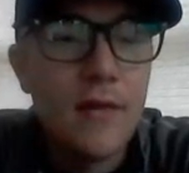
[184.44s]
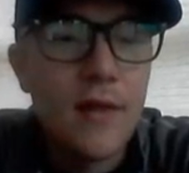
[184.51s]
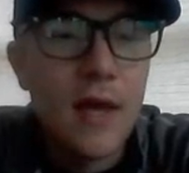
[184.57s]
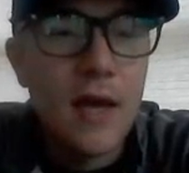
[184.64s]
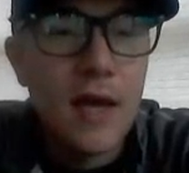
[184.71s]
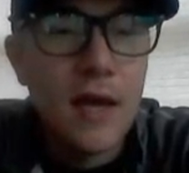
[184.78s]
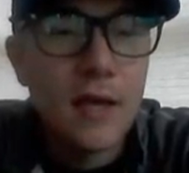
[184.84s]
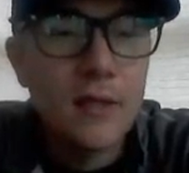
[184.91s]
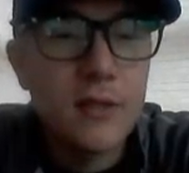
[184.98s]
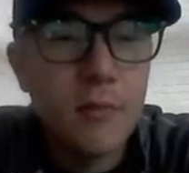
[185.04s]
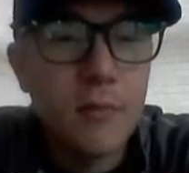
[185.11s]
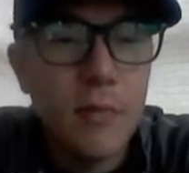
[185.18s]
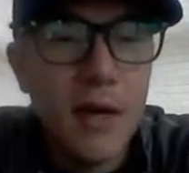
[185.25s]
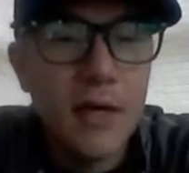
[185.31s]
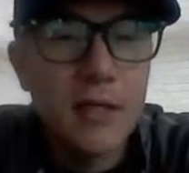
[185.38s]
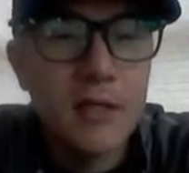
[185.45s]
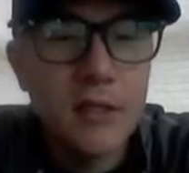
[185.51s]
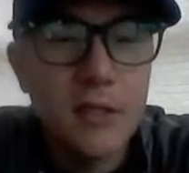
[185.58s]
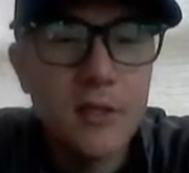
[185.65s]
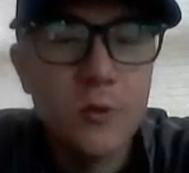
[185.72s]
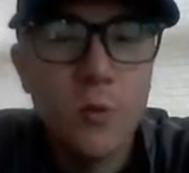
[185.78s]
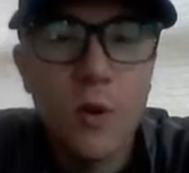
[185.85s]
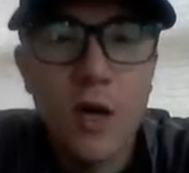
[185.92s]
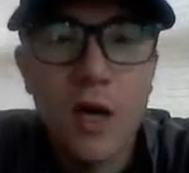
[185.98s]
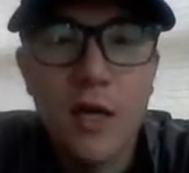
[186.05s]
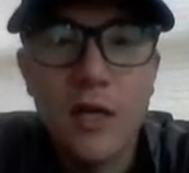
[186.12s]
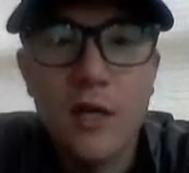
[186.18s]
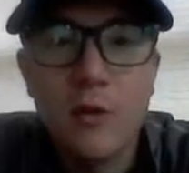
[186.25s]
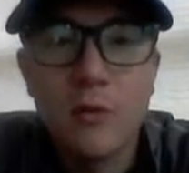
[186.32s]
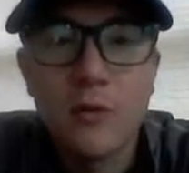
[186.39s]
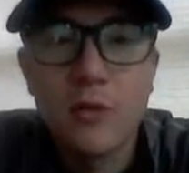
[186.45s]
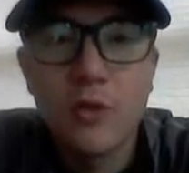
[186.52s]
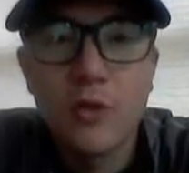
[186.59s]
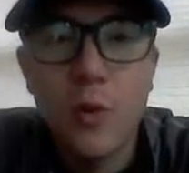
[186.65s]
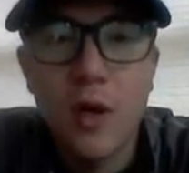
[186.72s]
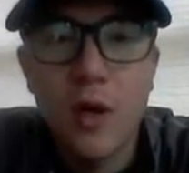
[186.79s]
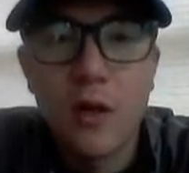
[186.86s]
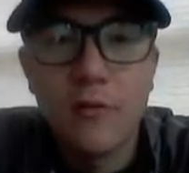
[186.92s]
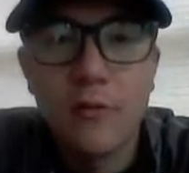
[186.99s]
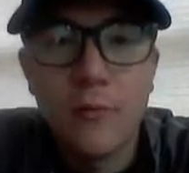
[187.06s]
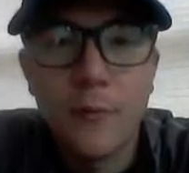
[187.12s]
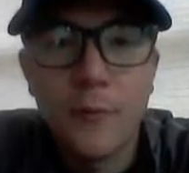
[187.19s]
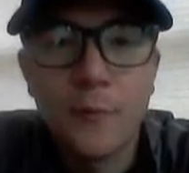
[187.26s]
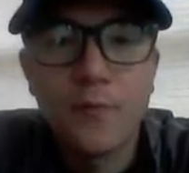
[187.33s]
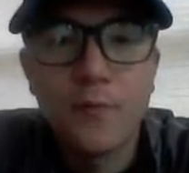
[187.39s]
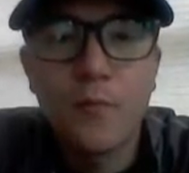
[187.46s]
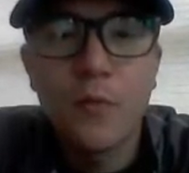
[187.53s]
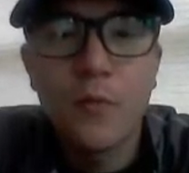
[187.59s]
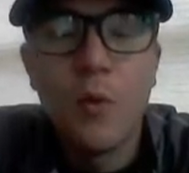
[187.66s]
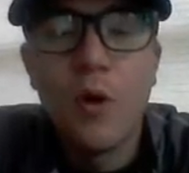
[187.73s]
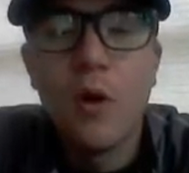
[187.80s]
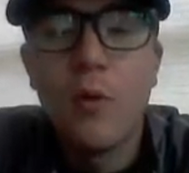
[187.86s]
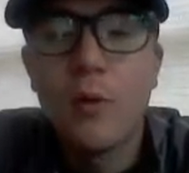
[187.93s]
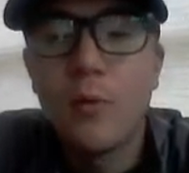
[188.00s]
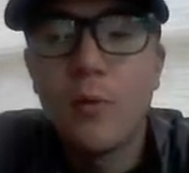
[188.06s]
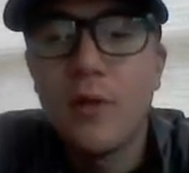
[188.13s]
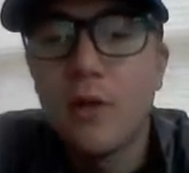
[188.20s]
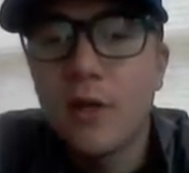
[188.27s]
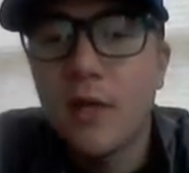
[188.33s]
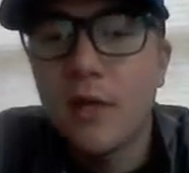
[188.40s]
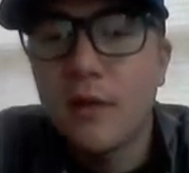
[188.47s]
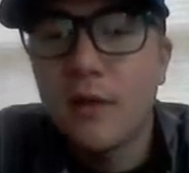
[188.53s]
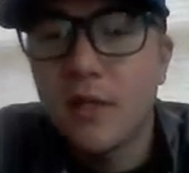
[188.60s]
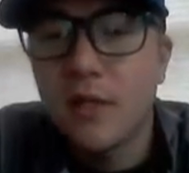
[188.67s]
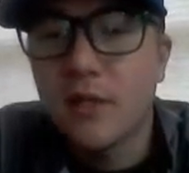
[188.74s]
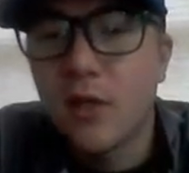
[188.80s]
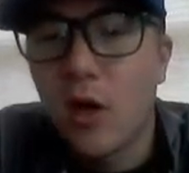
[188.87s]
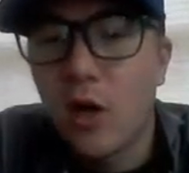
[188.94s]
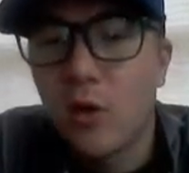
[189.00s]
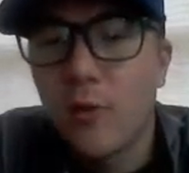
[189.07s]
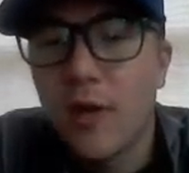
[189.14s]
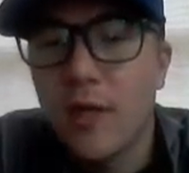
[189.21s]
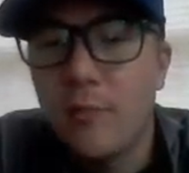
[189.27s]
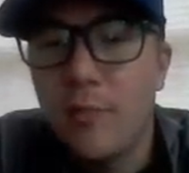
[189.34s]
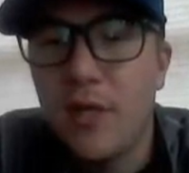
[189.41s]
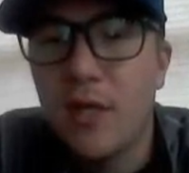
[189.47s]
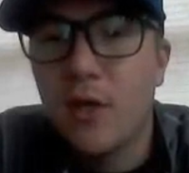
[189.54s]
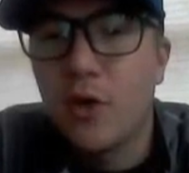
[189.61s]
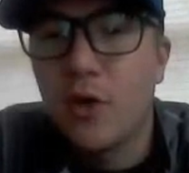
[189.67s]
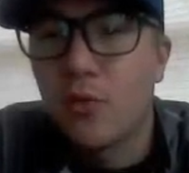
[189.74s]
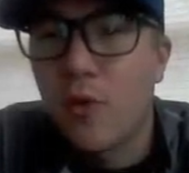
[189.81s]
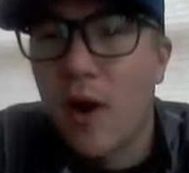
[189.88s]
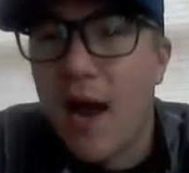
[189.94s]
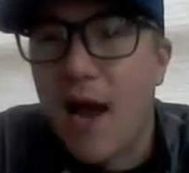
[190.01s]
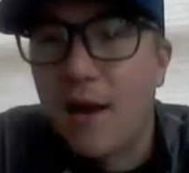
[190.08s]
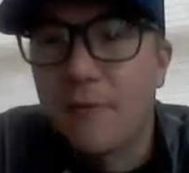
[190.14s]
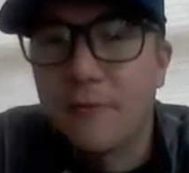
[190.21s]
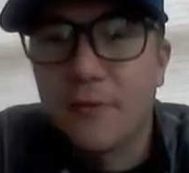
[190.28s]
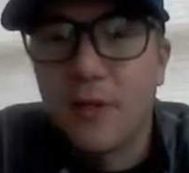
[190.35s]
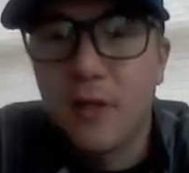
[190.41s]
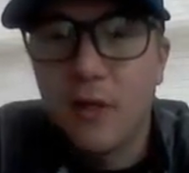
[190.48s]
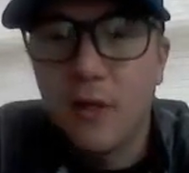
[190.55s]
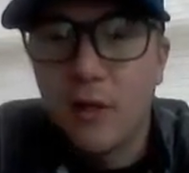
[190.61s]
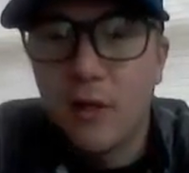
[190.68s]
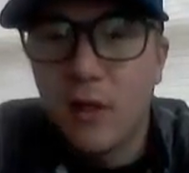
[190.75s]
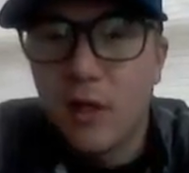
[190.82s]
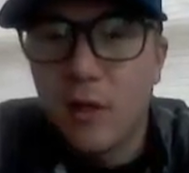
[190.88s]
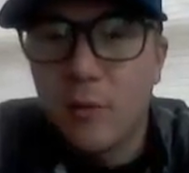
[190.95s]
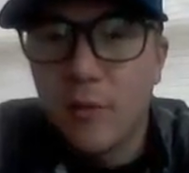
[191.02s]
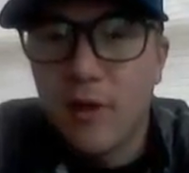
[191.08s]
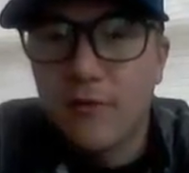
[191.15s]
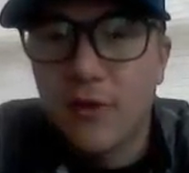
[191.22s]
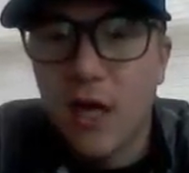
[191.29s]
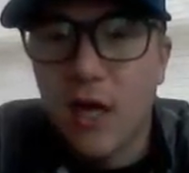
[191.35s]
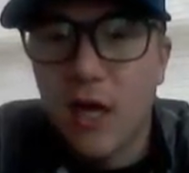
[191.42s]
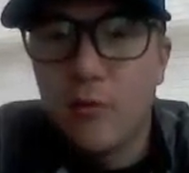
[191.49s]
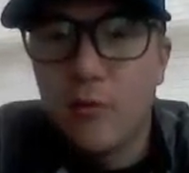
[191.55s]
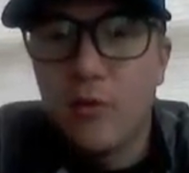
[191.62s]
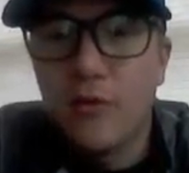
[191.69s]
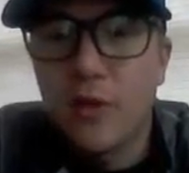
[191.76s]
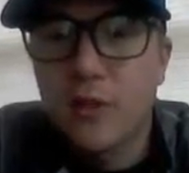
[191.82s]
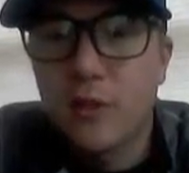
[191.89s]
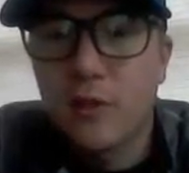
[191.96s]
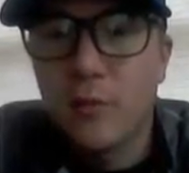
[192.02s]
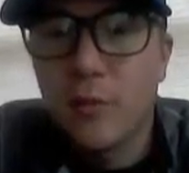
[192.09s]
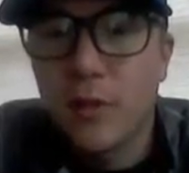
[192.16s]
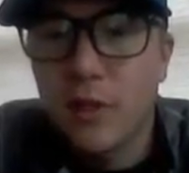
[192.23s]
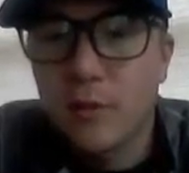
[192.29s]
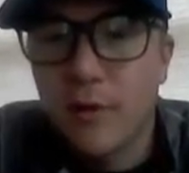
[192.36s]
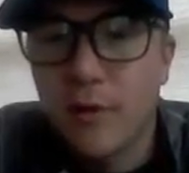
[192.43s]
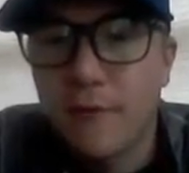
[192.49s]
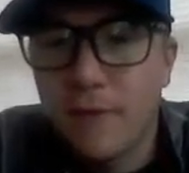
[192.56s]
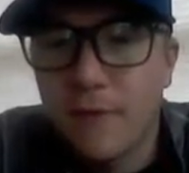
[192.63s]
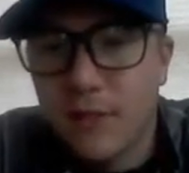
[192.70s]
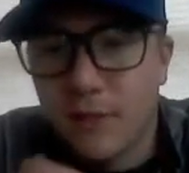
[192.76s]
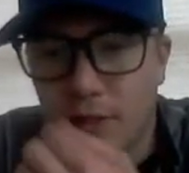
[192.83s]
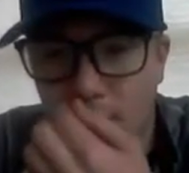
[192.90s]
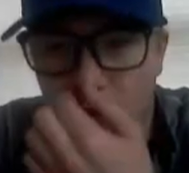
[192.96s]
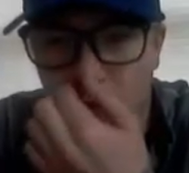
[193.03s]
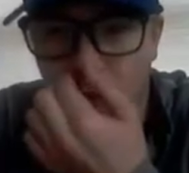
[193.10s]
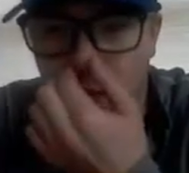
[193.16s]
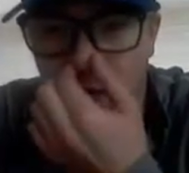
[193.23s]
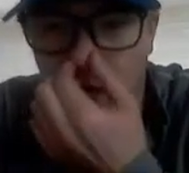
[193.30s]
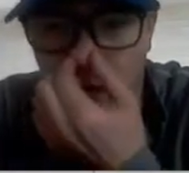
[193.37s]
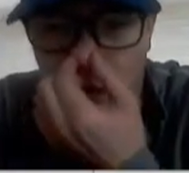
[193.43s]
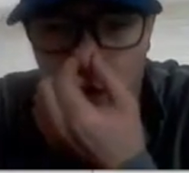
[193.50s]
then the x minus 6y equals 12. Well, when we look at this already being graphed, I'm going to have to kind of move this a little bit because my face is in the way.